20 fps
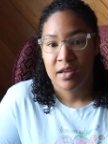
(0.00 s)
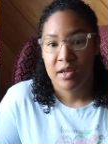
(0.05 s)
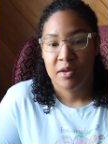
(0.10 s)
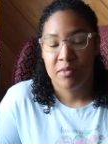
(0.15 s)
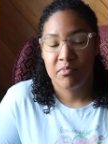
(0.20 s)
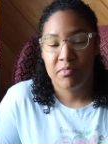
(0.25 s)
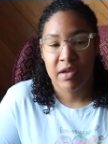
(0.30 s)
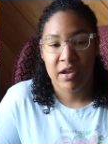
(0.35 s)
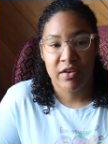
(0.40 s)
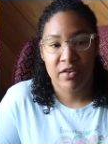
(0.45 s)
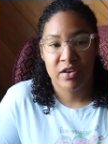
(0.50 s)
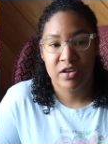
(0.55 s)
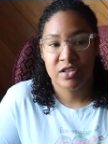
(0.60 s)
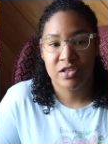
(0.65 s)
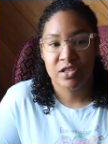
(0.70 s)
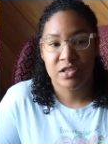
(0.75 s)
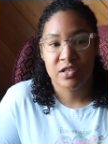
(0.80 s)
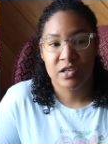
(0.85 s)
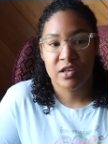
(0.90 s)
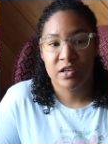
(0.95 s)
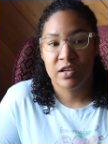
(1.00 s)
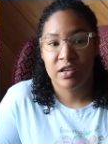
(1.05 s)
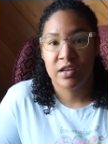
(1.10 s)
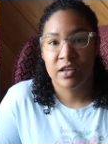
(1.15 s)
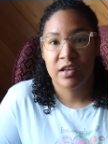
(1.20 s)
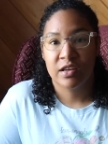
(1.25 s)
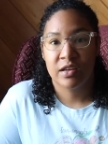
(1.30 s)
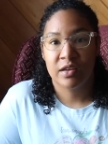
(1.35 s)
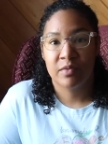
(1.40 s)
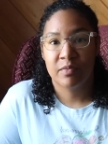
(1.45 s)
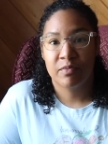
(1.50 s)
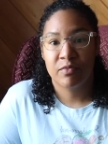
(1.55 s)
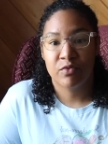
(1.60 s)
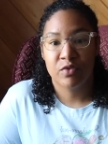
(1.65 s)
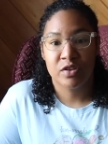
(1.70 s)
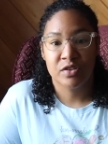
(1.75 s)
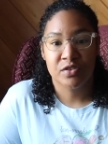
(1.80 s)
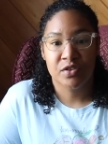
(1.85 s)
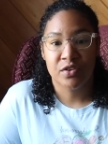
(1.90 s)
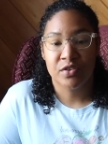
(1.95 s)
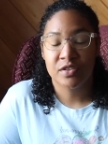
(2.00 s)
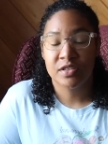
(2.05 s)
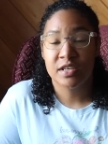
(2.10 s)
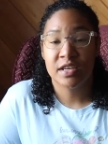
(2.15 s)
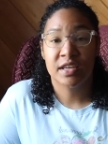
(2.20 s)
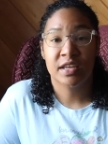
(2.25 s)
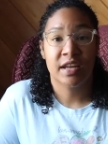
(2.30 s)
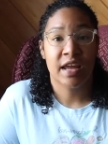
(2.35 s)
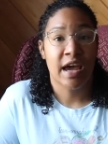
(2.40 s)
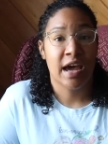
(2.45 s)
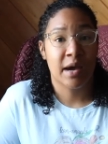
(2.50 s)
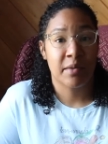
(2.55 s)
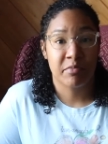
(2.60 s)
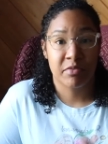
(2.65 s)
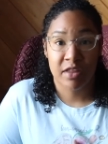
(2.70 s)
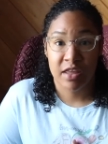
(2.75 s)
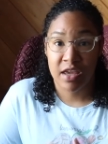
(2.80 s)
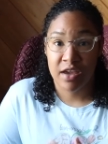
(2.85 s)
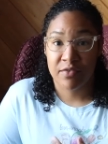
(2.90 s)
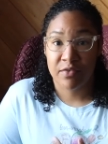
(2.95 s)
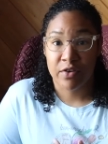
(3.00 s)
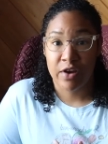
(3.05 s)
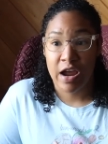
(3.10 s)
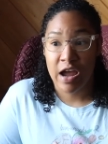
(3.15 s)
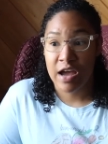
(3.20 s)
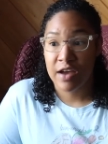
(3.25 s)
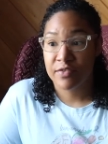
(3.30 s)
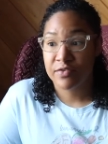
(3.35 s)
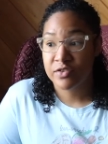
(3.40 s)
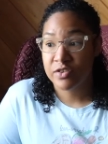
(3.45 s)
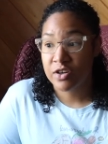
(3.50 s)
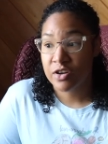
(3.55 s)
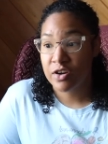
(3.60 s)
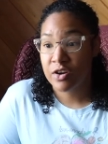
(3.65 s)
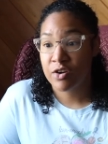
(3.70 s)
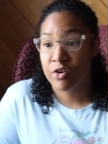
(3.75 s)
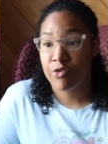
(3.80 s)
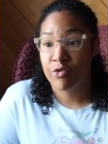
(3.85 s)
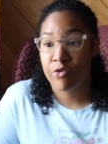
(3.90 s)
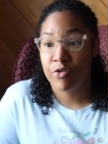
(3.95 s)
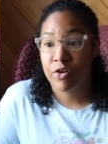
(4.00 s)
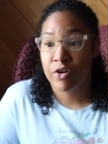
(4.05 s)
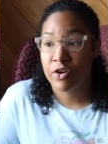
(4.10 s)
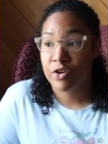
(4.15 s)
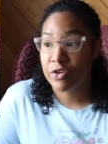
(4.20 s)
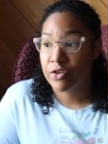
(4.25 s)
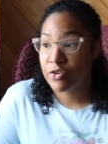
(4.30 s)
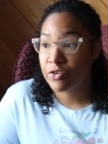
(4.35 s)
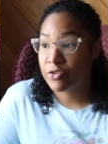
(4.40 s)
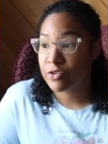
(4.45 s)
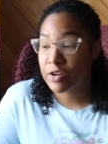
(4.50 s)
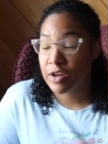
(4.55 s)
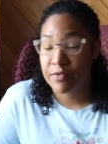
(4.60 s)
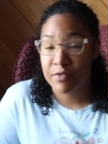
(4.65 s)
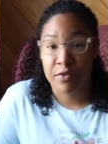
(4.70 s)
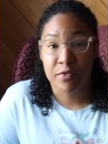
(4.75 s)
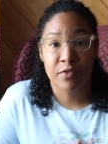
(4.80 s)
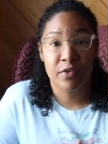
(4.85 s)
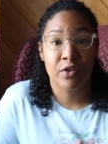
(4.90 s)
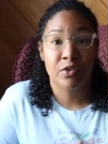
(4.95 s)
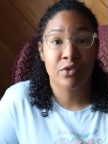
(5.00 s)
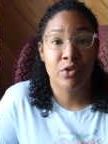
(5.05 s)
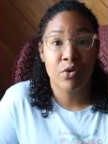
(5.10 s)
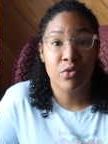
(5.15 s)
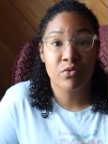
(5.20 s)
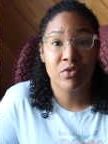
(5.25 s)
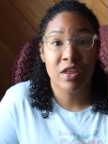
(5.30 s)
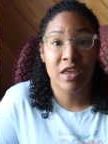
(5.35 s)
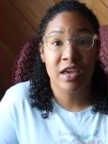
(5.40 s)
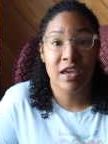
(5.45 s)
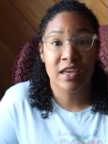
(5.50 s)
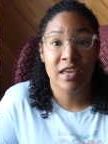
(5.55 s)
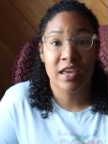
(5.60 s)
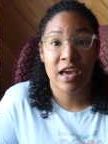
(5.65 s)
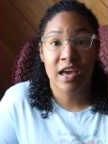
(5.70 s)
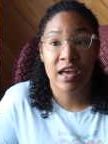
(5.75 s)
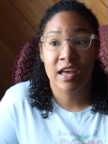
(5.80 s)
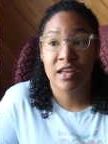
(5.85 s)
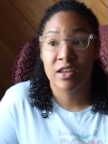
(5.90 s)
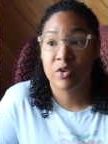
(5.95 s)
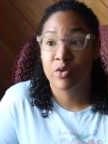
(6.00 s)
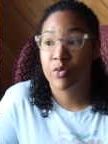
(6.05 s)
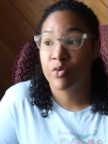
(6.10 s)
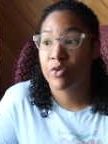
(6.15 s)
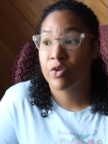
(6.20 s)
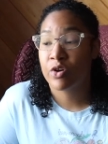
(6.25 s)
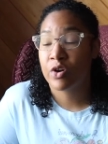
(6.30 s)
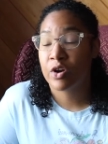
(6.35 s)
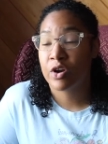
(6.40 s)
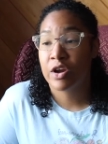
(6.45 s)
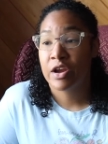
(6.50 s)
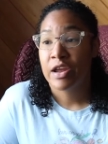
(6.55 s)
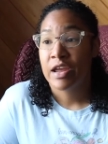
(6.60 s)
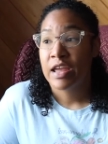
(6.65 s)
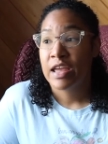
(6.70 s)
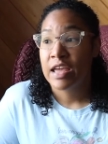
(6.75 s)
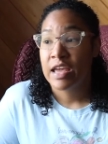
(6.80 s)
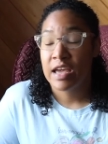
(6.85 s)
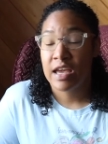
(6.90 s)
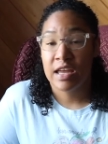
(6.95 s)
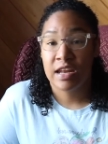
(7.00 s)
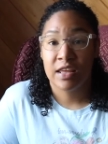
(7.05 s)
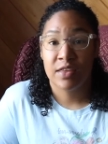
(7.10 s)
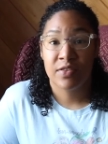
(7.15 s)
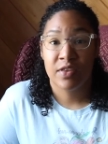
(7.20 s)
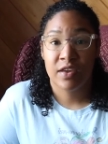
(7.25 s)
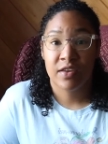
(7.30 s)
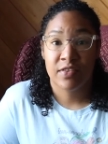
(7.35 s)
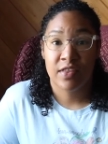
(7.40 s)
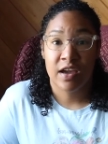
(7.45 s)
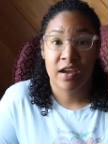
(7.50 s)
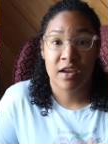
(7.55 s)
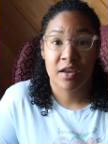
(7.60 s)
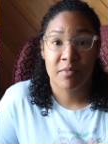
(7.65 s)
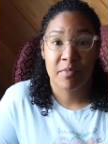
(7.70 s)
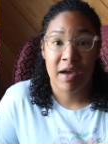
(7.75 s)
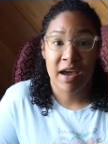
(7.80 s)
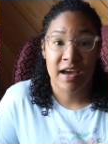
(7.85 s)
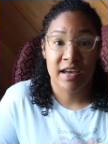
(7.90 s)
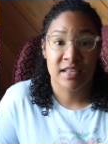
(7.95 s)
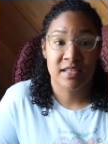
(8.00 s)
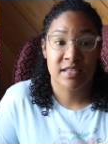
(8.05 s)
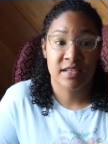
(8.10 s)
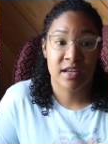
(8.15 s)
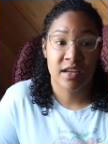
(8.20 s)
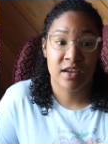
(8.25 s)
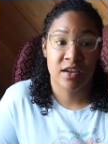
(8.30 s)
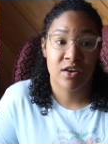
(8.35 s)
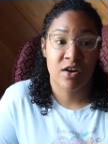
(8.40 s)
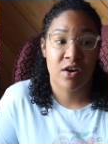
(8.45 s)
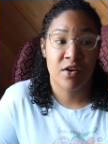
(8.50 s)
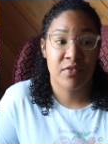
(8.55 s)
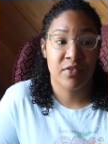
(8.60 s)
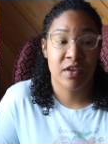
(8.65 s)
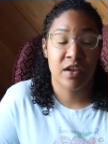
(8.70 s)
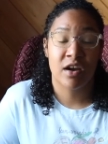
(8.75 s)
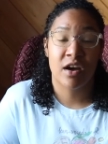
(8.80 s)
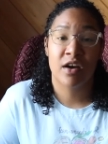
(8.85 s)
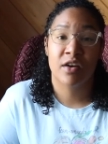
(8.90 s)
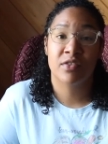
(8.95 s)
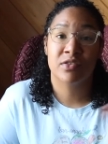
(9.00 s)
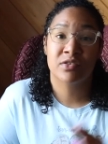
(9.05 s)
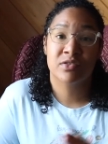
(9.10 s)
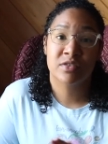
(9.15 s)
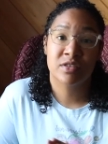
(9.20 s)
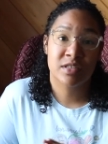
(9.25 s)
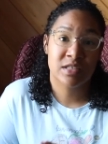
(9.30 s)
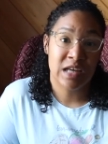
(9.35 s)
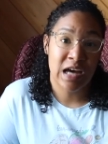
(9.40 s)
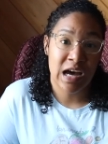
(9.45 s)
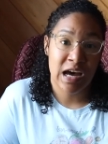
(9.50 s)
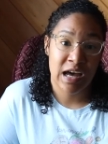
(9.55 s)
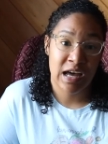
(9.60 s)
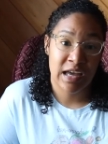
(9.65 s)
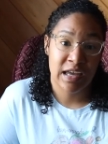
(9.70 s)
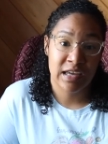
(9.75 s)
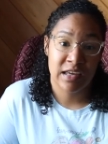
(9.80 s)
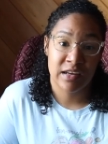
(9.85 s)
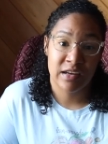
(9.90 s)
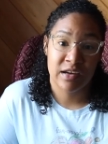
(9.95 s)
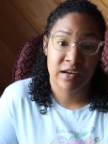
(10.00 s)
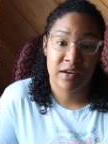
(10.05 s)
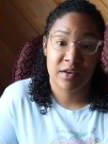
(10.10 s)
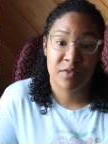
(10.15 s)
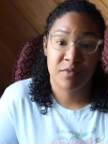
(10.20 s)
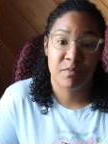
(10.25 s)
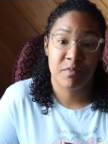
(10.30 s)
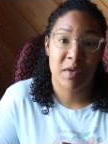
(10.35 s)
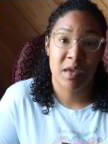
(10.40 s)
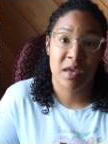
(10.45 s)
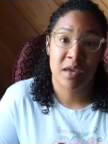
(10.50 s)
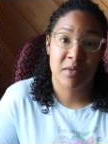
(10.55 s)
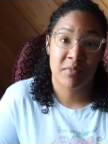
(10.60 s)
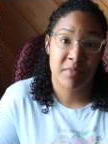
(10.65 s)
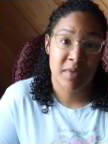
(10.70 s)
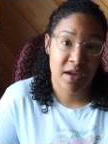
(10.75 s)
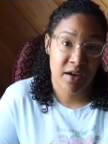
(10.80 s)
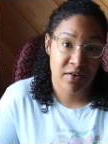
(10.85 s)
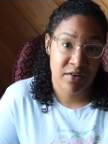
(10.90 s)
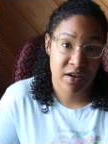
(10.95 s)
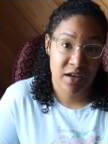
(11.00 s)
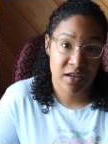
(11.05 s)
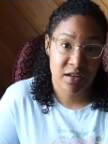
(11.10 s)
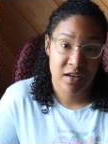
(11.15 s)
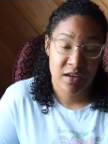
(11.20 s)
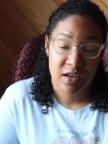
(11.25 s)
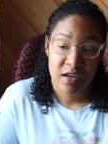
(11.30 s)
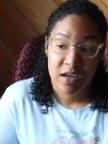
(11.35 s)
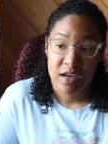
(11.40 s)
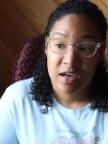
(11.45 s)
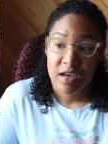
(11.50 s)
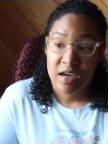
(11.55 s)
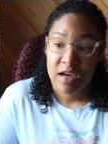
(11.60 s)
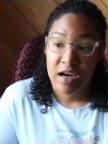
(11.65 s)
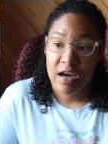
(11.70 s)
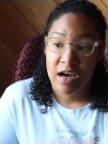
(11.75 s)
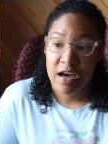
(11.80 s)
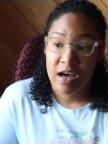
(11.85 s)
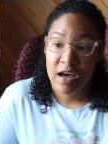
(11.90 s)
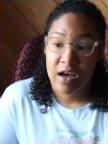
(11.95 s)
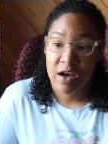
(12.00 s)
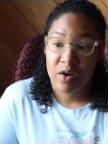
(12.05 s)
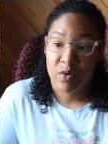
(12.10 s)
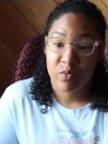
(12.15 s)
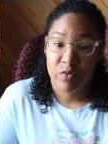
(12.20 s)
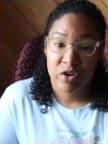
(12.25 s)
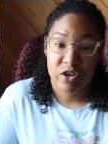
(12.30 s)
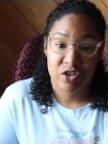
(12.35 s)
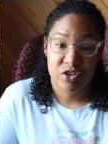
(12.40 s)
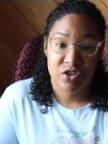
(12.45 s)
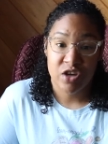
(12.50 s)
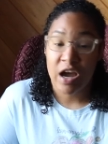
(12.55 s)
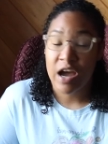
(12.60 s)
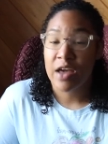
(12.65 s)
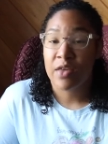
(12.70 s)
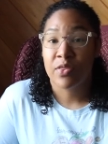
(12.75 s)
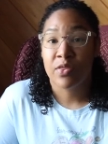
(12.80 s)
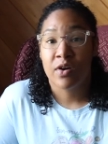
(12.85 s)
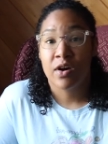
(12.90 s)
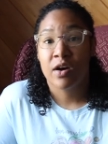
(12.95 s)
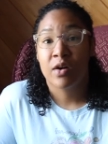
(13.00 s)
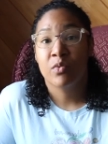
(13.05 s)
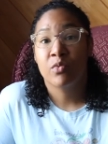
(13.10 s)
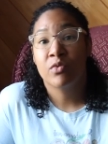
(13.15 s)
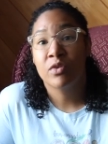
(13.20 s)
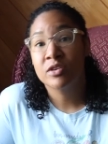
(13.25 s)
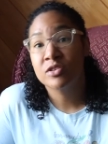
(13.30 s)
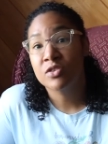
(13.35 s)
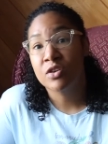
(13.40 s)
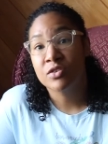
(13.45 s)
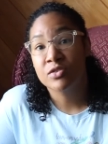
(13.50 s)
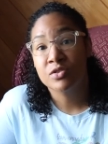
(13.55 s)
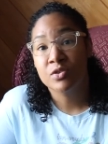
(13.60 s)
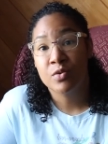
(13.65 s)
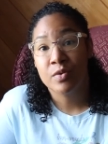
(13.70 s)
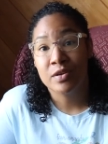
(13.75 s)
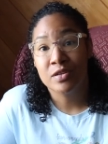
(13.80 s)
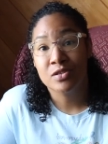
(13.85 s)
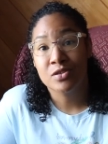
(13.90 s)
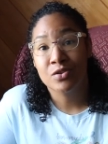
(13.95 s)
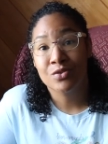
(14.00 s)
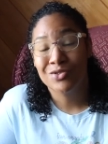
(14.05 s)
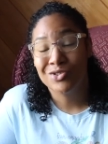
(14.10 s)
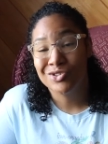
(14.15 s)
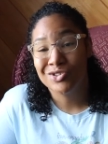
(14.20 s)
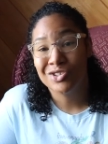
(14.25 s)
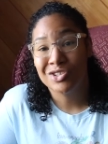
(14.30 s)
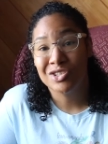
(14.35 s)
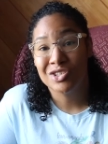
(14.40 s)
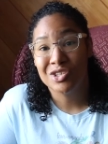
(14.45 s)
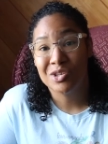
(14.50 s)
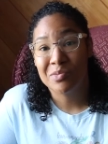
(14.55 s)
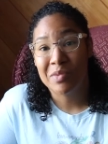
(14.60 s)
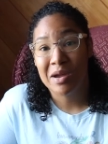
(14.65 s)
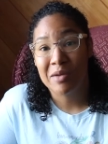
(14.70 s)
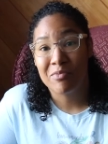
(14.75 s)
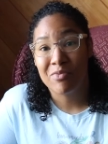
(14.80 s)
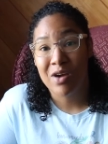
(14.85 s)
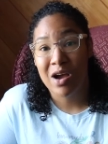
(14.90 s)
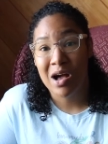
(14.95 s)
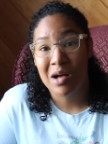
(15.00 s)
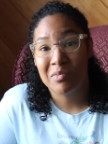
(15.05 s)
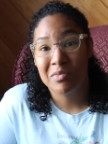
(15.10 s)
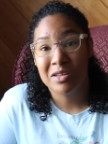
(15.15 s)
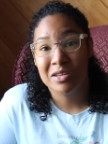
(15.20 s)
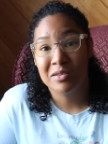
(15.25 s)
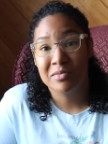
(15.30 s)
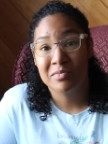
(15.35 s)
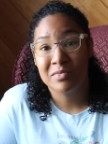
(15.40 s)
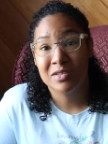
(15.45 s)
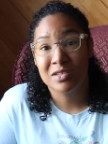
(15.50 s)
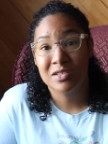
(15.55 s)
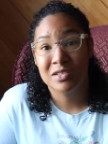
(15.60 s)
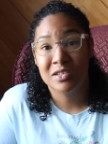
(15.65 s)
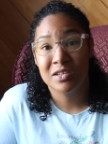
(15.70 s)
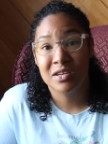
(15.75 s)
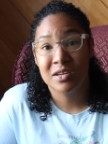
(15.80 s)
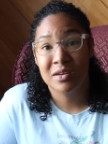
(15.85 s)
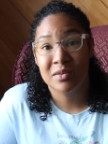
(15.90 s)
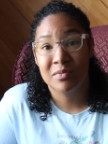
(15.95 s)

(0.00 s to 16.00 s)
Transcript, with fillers: marriage is going to result in happily ever after or you'll never feel lonely again or anything in that capacity on the other side of being married uh, which i thought was also a solution to my problems to